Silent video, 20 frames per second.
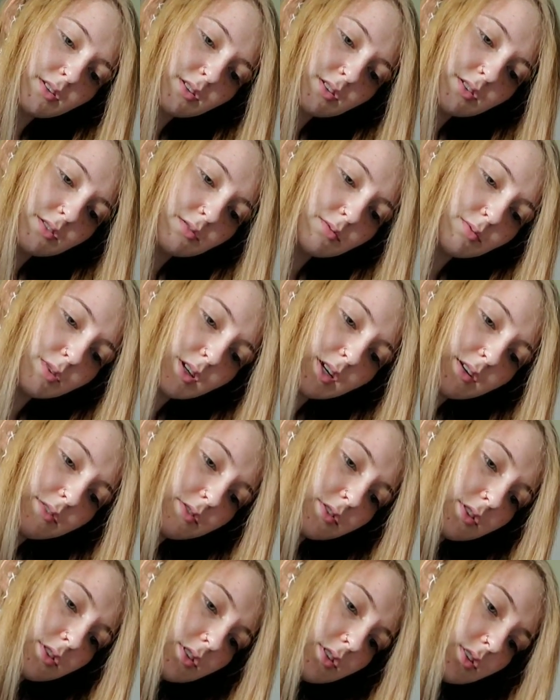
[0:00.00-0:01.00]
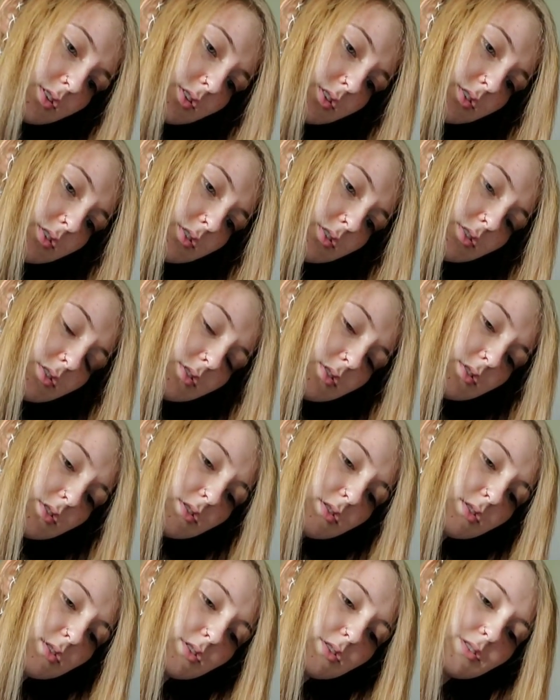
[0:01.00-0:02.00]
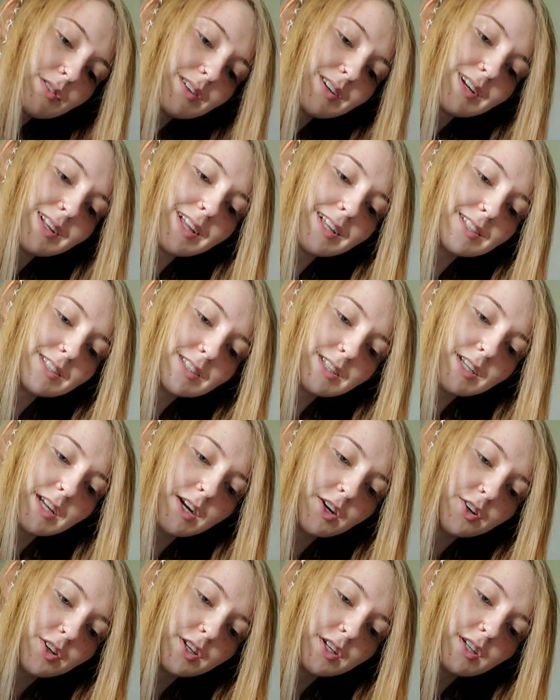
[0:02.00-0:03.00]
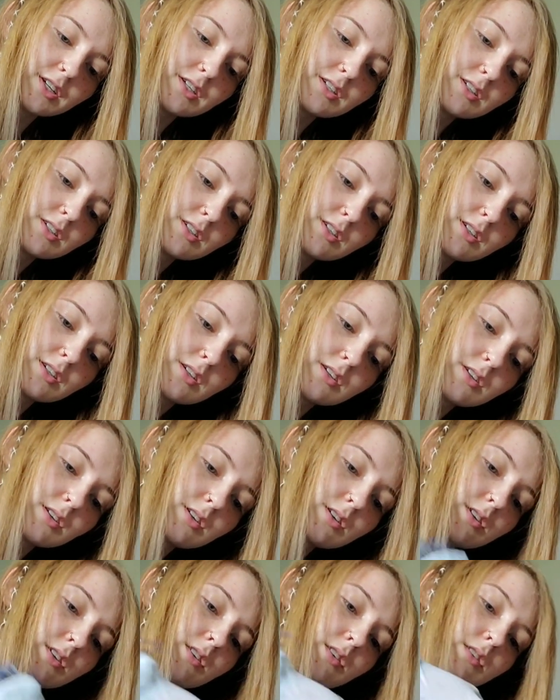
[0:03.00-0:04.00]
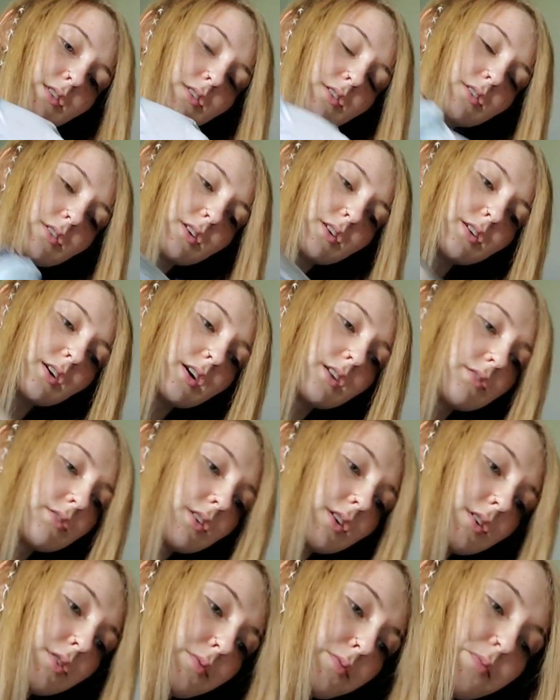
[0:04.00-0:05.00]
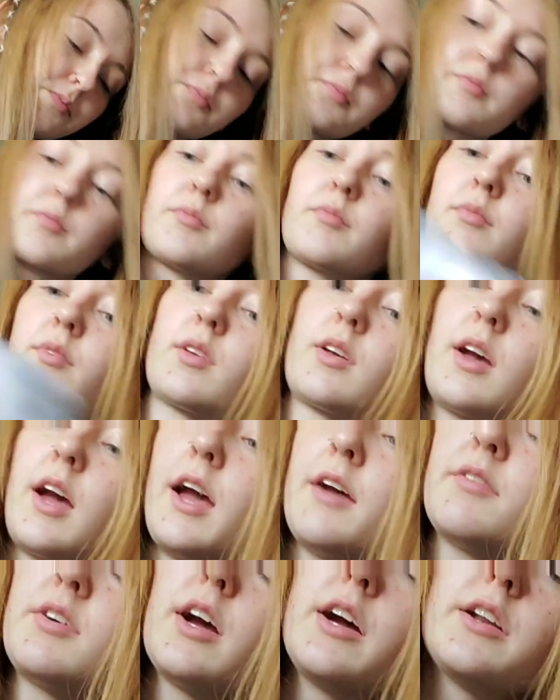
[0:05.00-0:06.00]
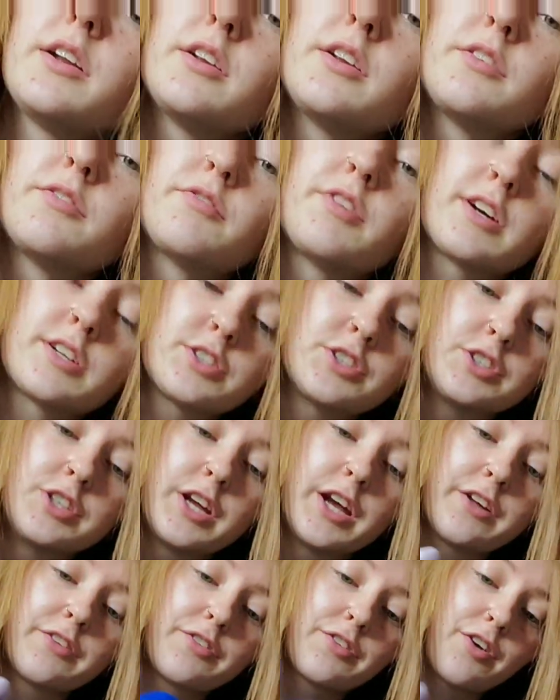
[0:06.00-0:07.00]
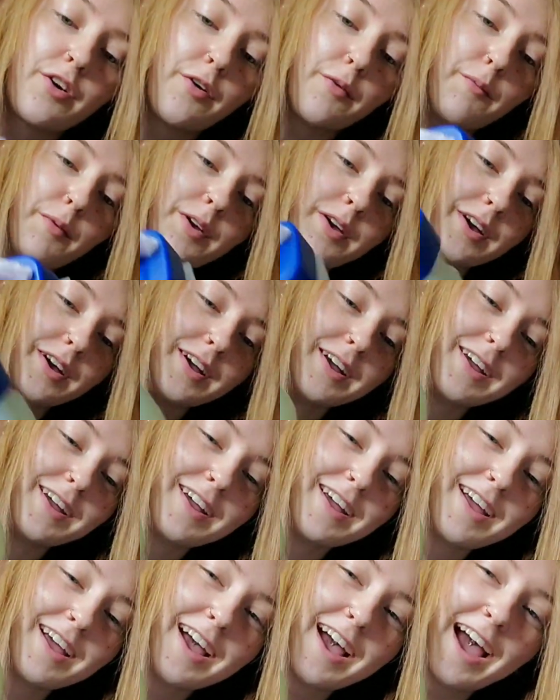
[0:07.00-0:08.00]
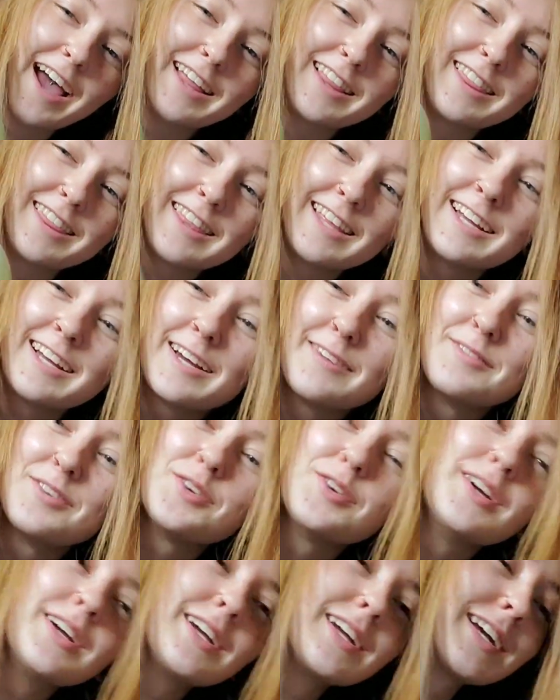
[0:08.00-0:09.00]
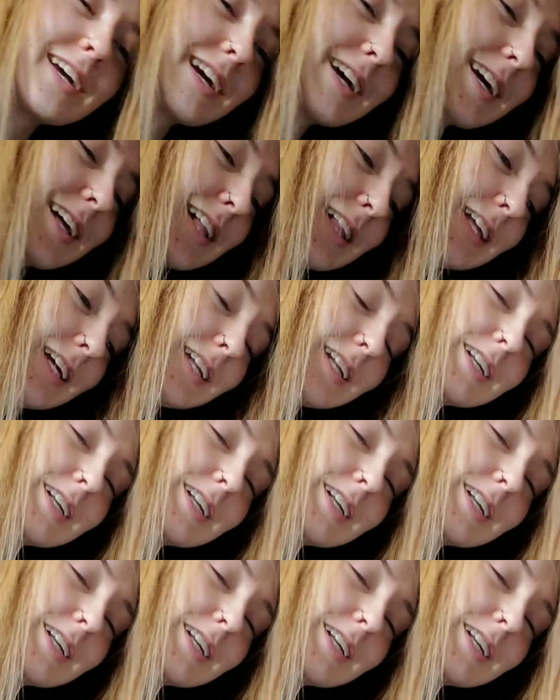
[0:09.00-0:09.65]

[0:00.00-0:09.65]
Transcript: or whatever, cleanse the area. I don't know. I haven't gotten an infection yet, so I think I'm doing it clean